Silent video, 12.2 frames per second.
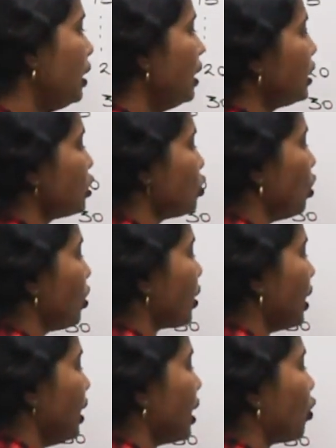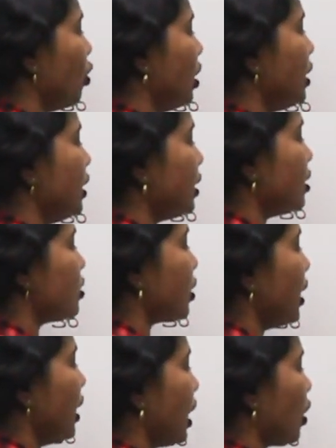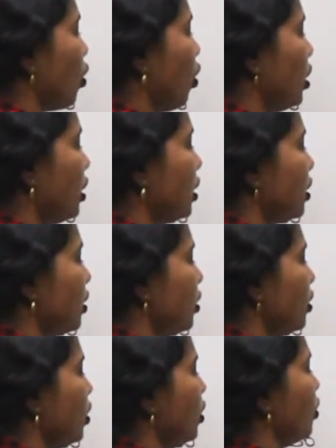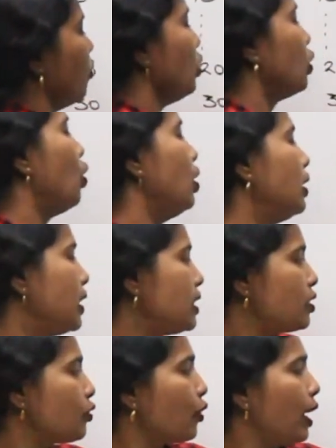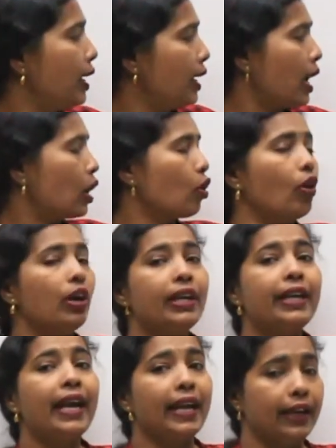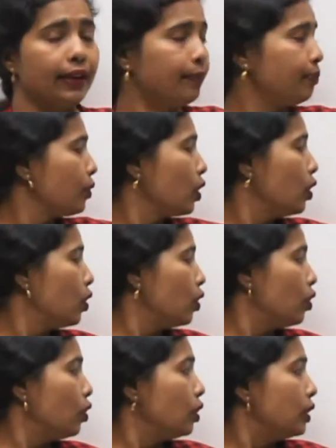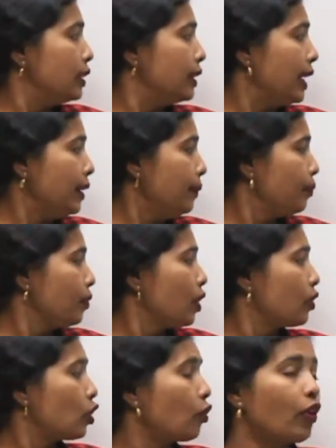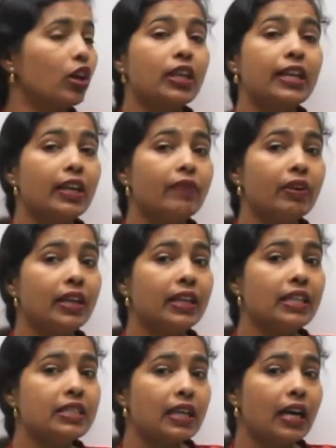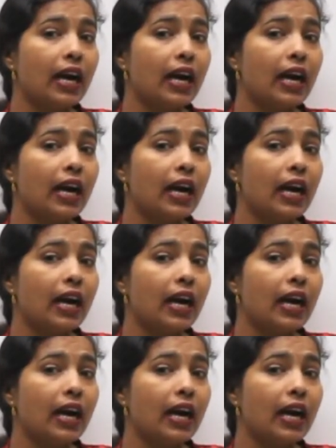It is not triacot, it is triacont. We call it as triacontane. Then for 31 it is